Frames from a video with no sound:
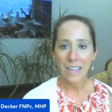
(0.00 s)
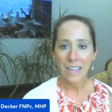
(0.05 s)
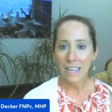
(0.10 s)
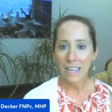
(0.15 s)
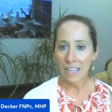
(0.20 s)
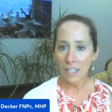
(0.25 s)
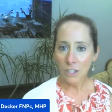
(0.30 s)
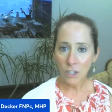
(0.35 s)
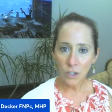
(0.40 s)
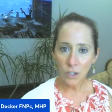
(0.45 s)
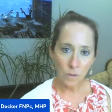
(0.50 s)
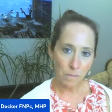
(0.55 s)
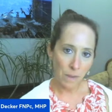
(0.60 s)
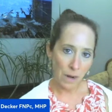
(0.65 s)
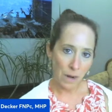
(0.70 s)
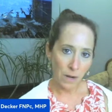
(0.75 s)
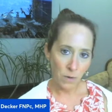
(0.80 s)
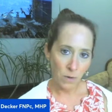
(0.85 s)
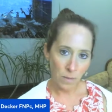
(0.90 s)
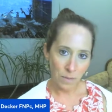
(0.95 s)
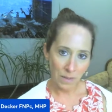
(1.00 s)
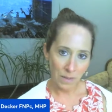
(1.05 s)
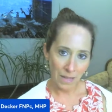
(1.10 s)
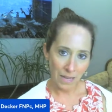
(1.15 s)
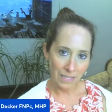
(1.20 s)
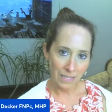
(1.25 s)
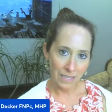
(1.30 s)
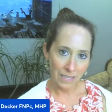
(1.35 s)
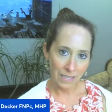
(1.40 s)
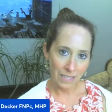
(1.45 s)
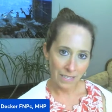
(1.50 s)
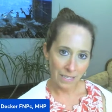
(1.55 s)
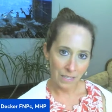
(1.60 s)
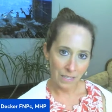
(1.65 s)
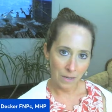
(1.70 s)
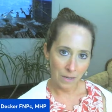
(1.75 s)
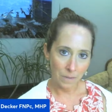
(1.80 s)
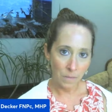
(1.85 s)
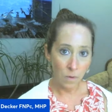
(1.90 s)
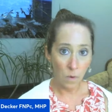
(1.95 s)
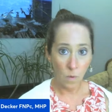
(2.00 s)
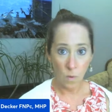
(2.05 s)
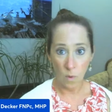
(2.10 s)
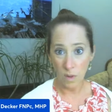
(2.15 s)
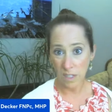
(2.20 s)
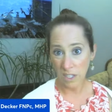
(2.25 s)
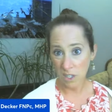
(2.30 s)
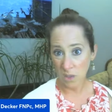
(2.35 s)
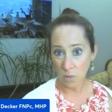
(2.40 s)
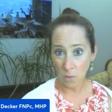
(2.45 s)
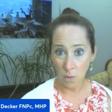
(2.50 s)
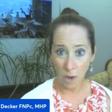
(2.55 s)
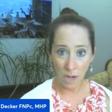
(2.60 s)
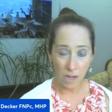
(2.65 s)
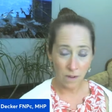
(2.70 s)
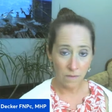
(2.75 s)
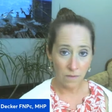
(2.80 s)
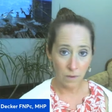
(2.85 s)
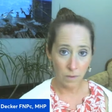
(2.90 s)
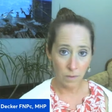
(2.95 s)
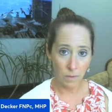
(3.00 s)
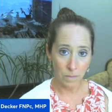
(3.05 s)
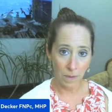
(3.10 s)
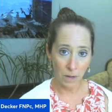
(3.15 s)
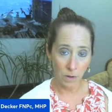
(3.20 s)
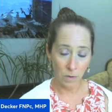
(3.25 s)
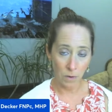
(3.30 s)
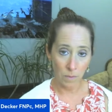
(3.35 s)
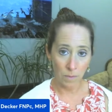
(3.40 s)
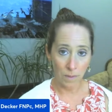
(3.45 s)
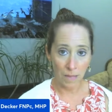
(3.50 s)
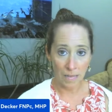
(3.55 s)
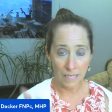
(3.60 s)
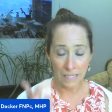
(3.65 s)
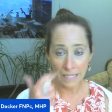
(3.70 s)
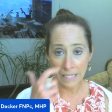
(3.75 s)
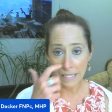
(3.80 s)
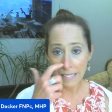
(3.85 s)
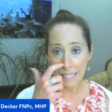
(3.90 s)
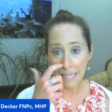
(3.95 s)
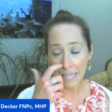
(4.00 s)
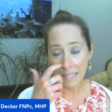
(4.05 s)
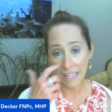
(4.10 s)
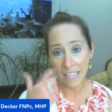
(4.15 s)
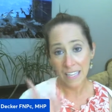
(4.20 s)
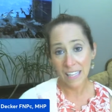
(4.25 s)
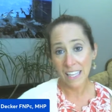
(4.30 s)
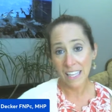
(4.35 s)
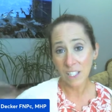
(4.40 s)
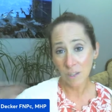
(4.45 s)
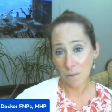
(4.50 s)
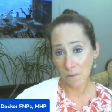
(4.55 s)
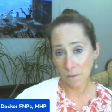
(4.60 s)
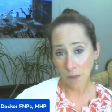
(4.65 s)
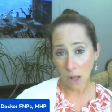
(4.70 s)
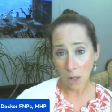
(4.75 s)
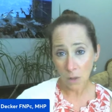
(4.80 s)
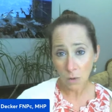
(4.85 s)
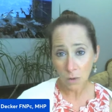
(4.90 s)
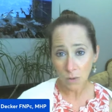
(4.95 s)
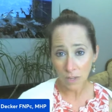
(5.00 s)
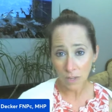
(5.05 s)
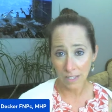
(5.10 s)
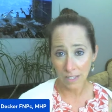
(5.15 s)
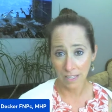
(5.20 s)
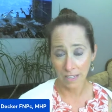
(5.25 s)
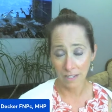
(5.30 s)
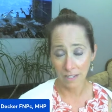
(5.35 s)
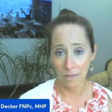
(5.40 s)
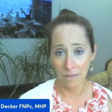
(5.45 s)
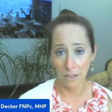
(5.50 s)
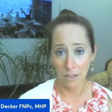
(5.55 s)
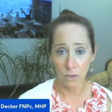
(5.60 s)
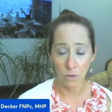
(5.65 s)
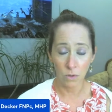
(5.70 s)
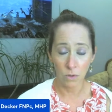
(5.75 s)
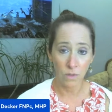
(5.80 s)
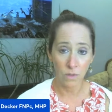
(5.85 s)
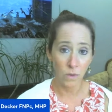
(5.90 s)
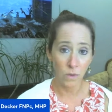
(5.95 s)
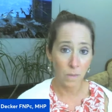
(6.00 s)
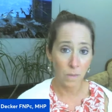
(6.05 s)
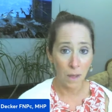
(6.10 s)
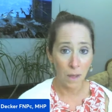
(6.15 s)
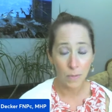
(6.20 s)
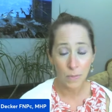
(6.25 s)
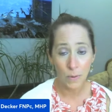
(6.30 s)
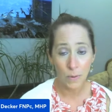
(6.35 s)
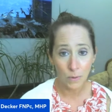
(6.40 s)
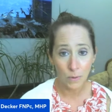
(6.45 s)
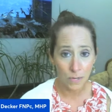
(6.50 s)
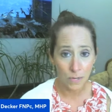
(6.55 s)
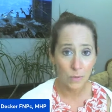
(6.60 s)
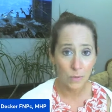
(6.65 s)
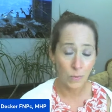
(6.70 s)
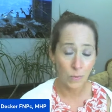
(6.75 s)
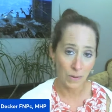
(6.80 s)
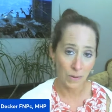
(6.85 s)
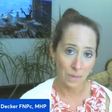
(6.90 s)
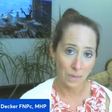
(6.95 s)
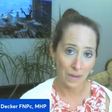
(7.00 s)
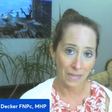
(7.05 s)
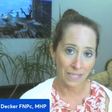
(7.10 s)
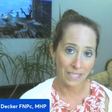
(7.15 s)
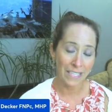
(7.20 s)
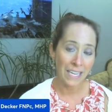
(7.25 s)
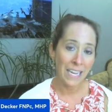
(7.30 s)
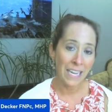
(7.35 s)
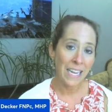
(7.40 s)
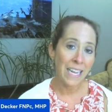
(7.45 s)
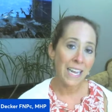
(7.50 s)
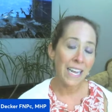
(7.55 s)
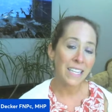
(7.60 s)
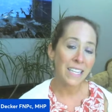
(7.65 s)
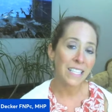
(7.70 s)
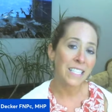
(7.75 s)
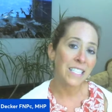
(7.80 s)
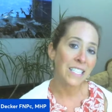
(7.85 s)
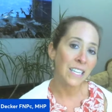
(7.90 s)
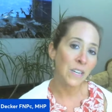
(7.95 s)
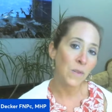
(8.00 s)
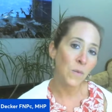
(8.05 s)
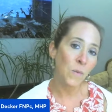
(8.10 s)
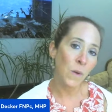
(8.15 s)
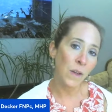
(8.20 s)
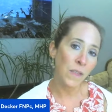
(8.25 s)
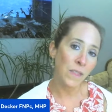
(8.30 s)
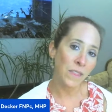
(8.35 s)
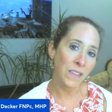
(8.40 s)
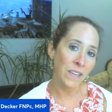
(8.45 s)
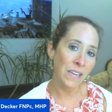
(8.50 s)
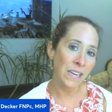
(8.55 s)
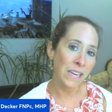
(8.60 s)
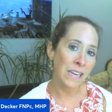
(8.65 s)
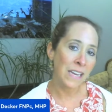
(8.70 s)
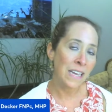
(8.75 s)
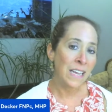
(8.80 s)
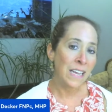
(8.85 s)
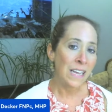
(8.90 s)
Is there microplastics in them? What's the rate of those microplastics? And then let's follow these individuals for about 33 months and see what the